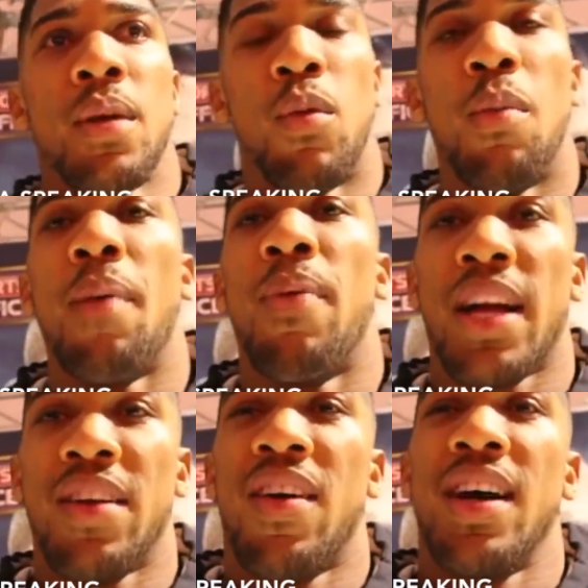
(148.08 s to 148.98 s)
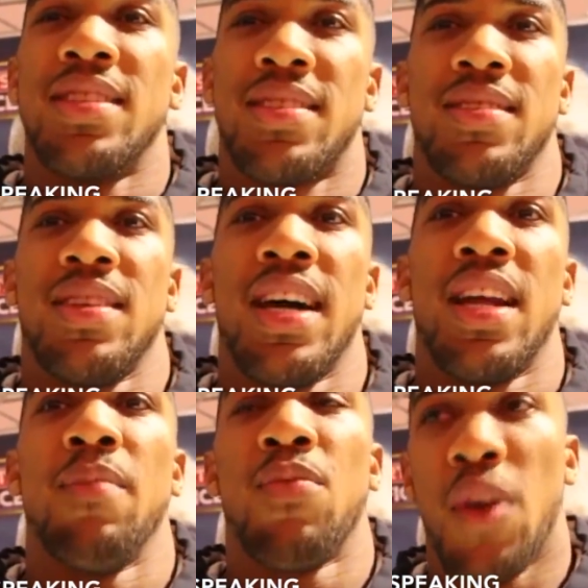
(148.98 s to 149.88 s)
more about bragging rights.
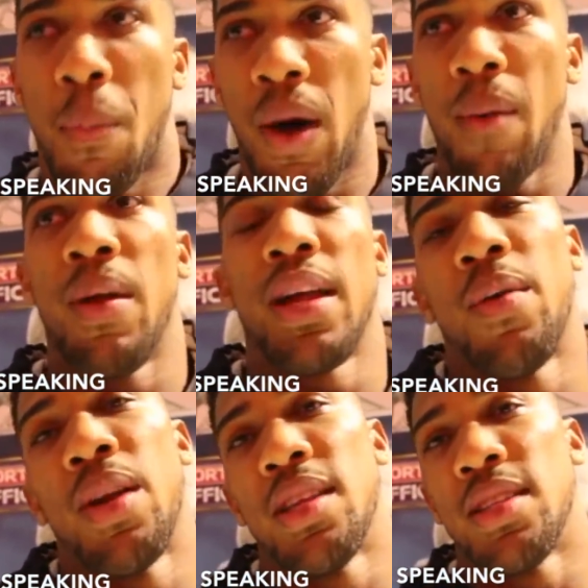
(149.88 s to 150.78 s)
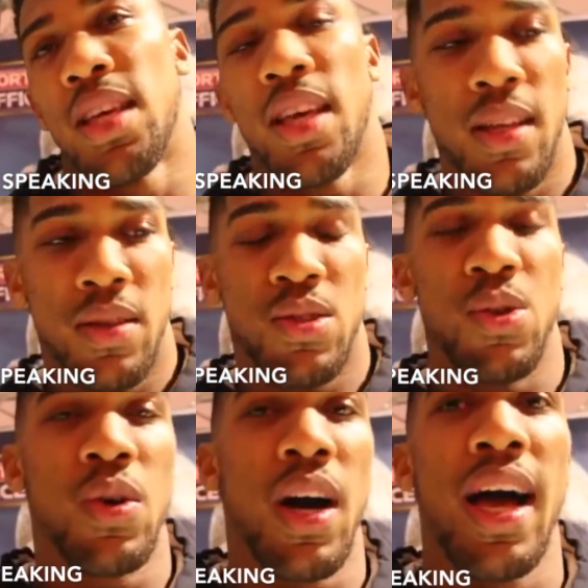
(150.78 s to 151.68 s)
And um, for the public, they wanted to see
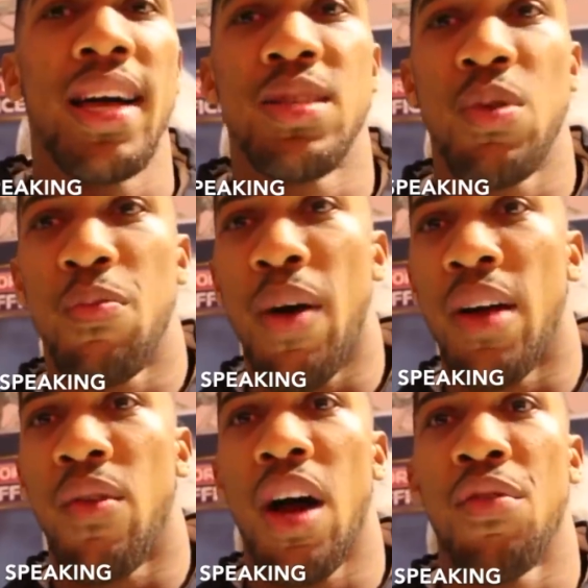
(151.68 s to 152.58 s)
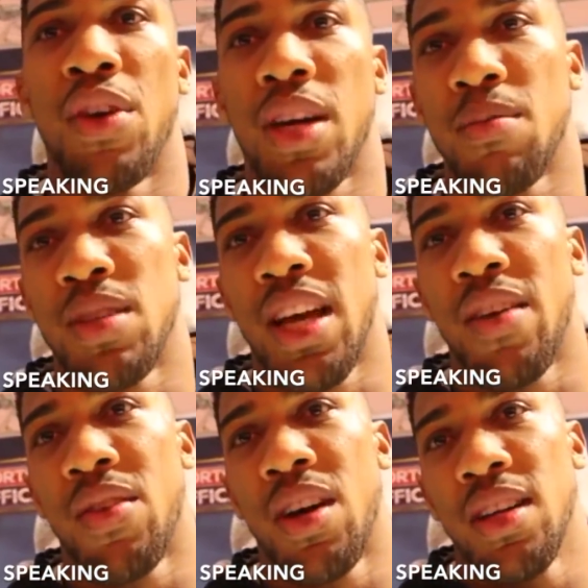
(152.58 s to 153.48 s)
two guys with bad rivalry come
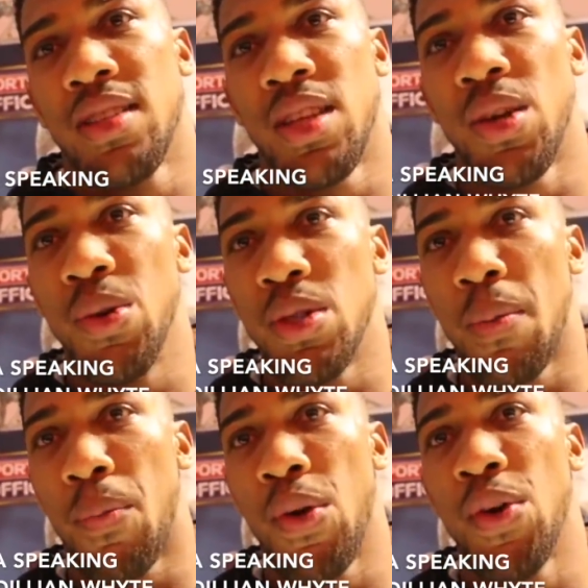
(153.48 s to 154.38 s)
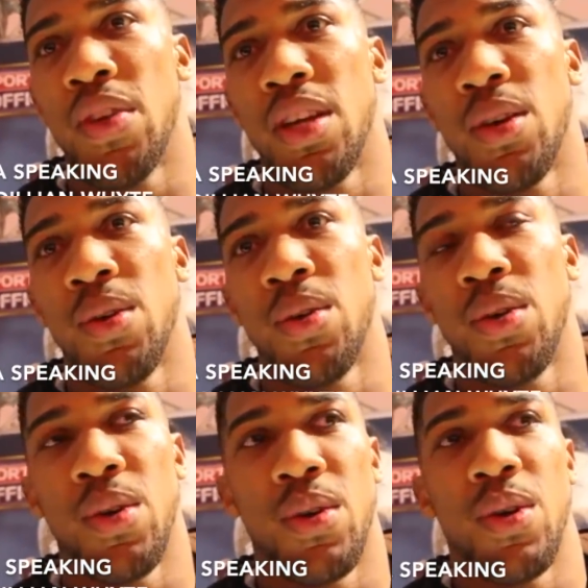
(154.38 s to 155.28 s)
together and see who's improved and who,
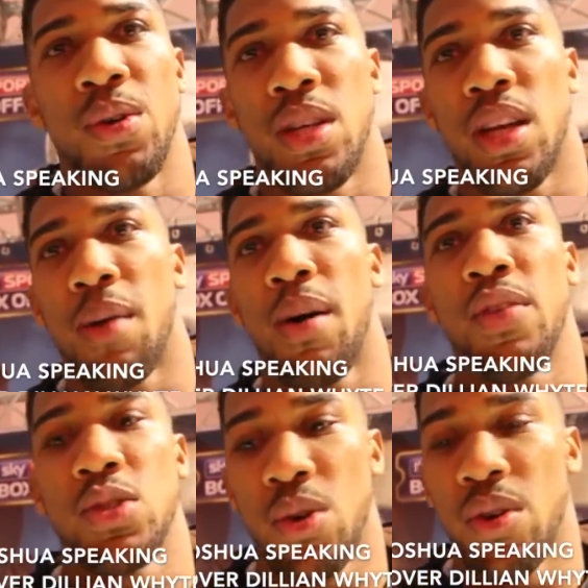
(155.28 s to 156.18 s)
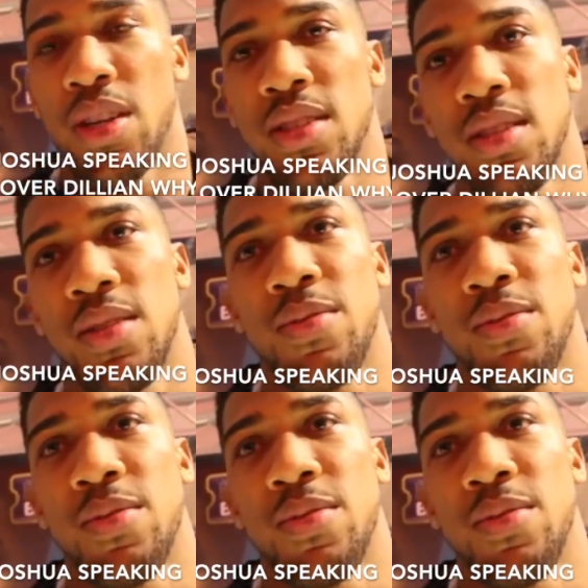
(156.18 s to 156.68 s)
who's going to come out victorious.